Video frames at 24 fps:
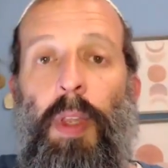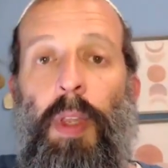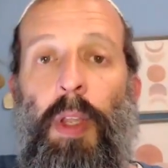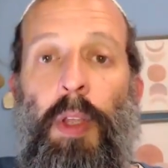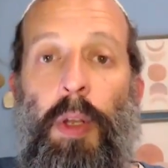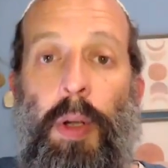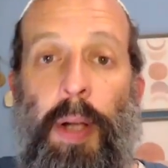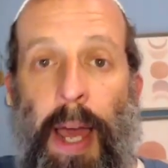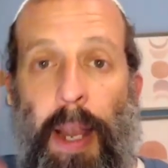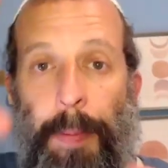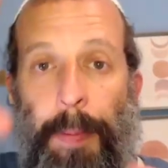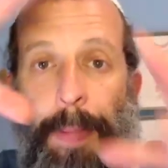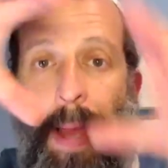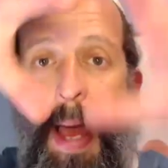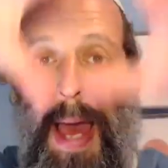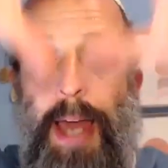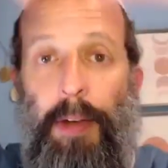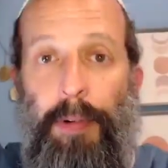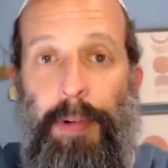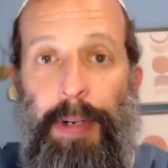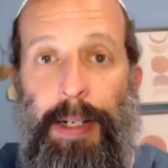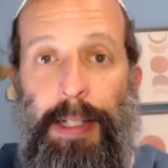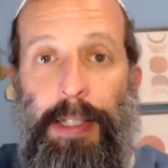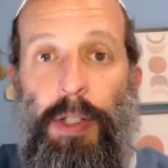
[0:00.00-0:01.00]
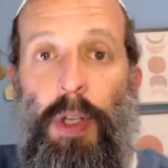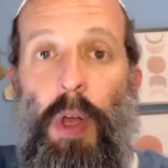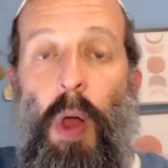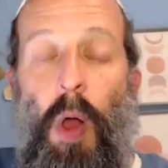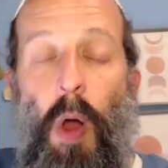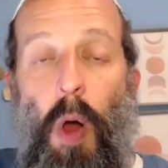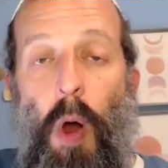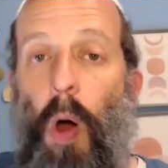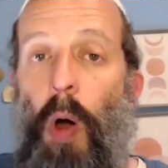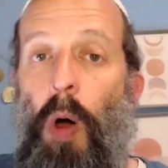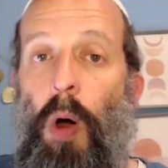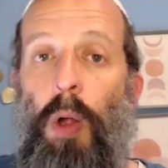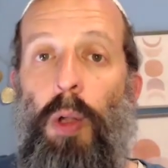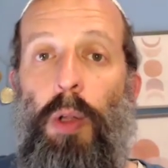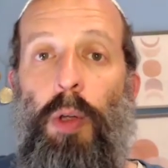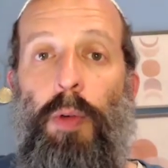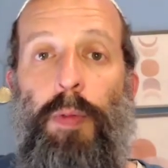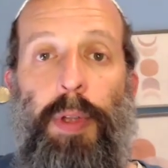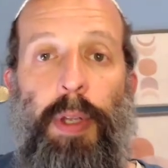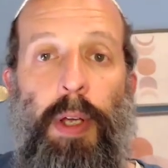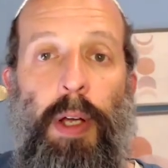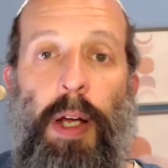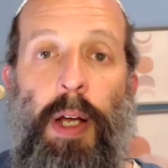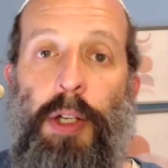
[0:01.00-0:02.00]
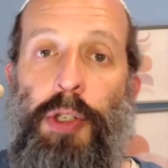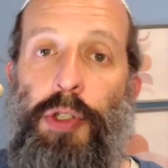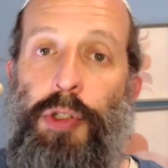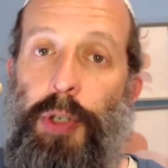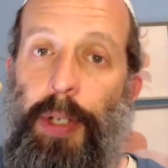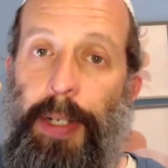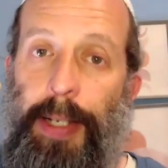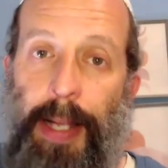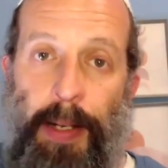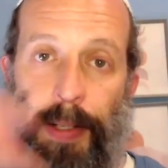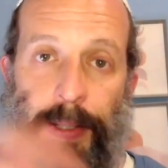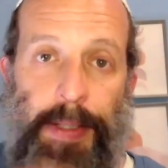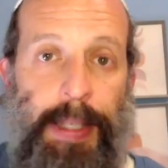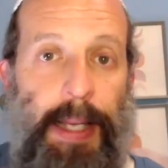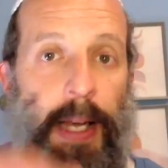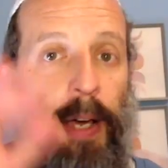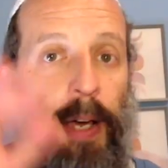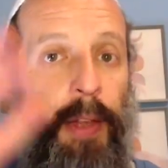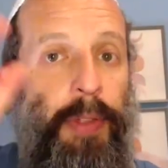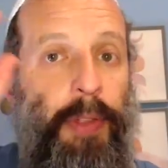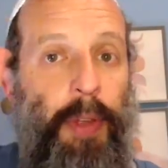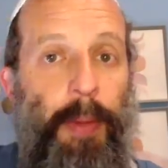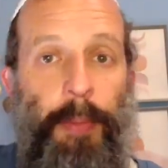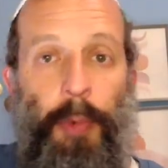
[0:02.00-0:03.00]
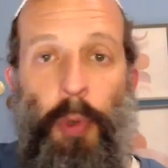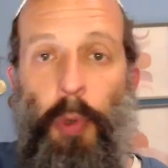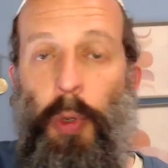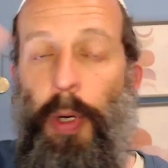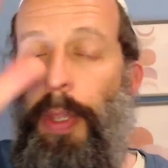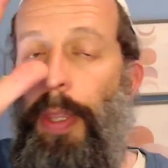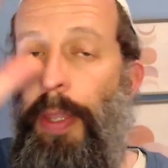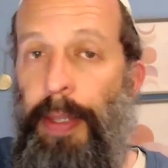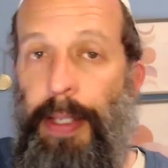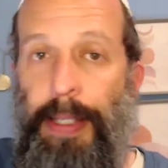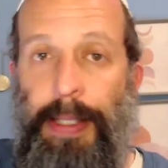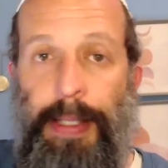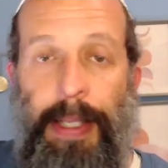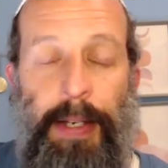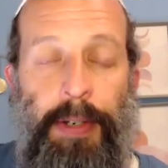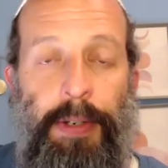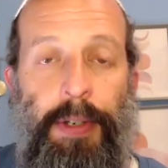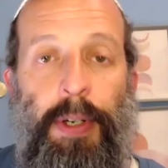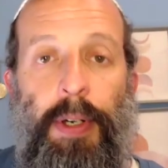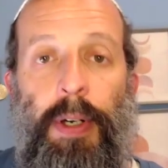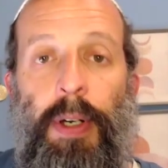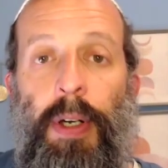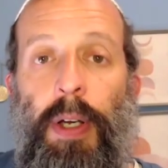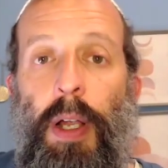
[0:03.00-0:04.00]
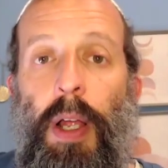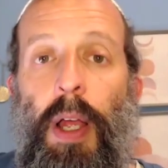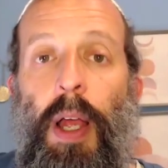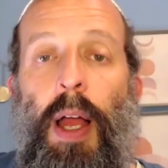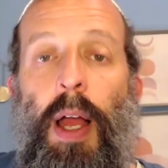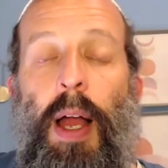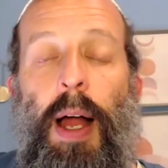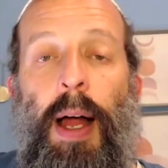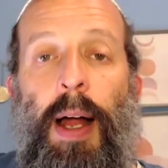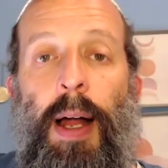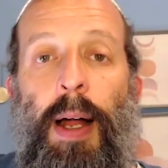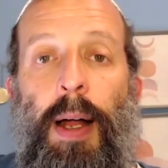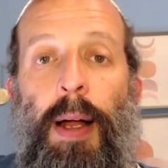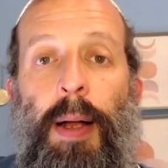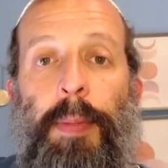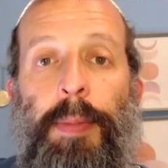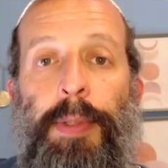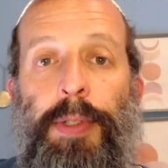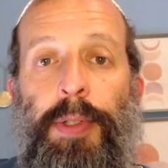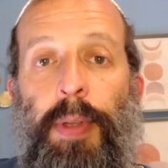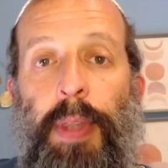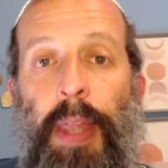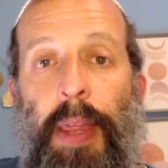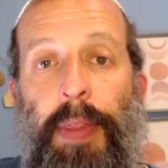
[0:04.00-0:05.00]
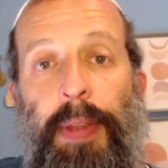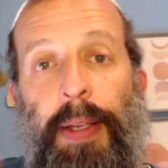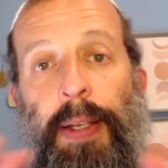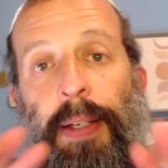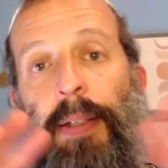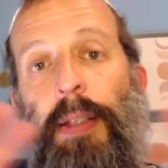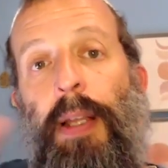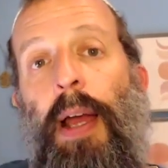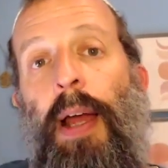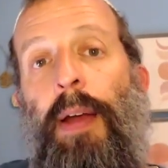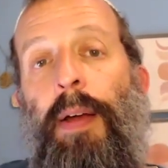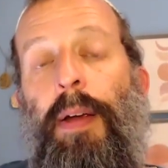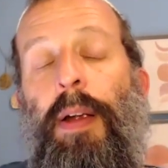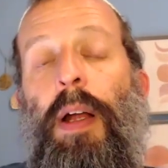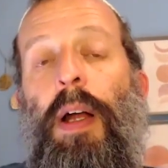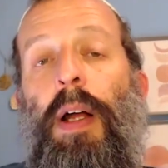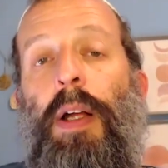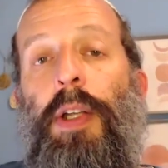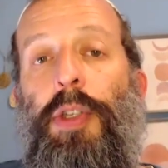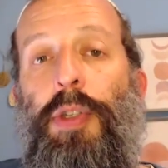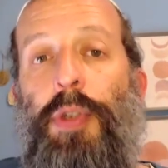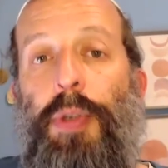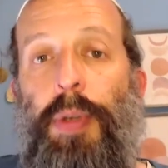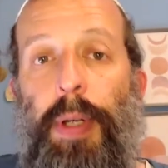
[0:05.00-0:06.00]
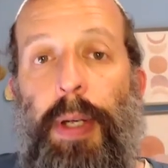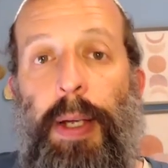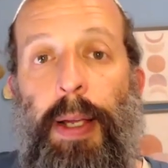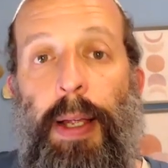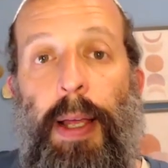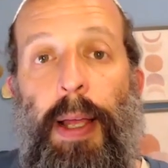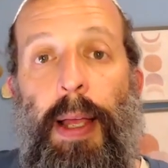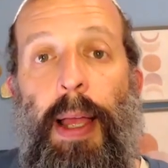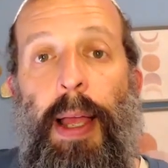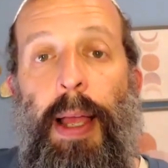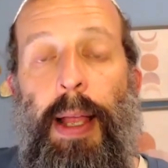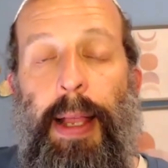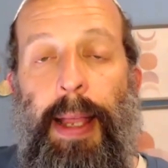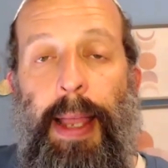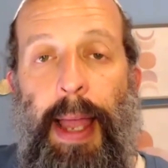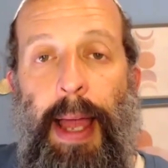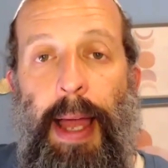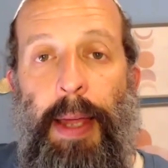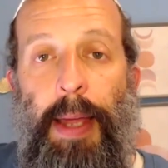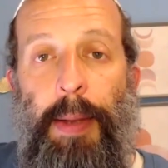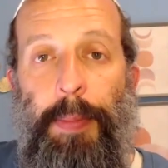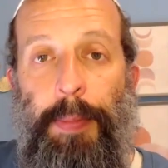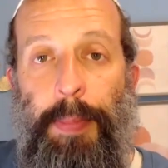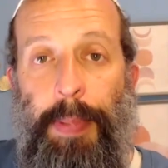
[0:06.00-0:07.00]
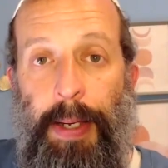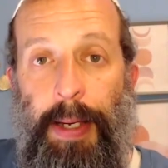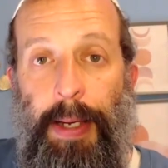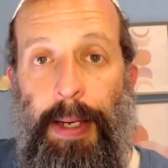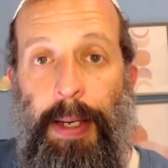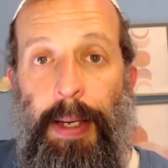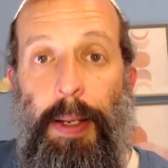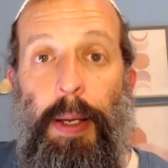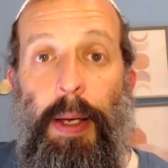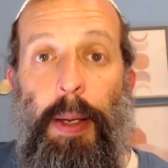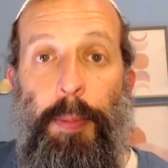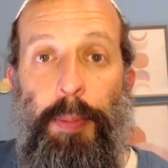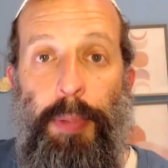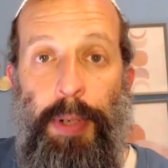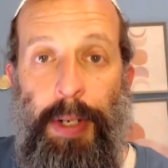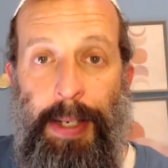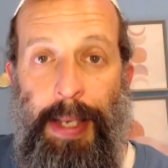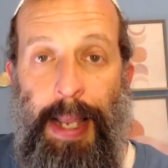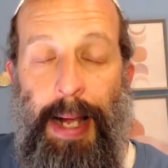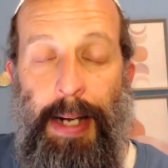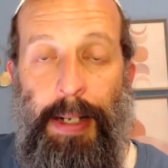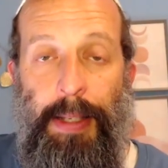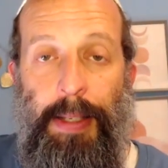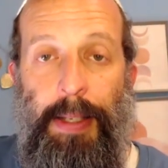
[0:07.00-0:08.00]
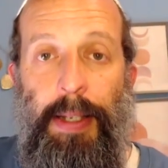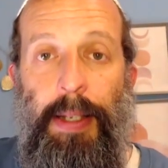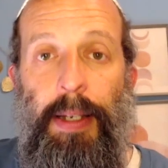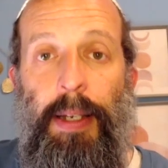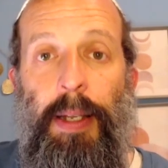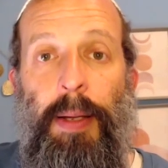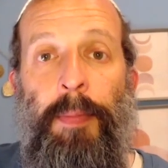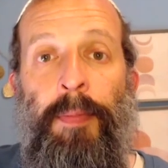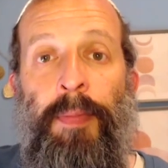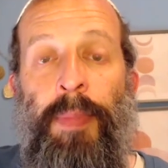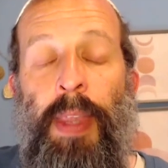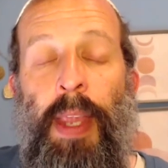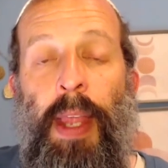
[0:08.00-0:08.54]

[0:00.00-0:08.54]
you know, kind of batteries all over the country, down south, up north, in the center, so that the entire country can be protected.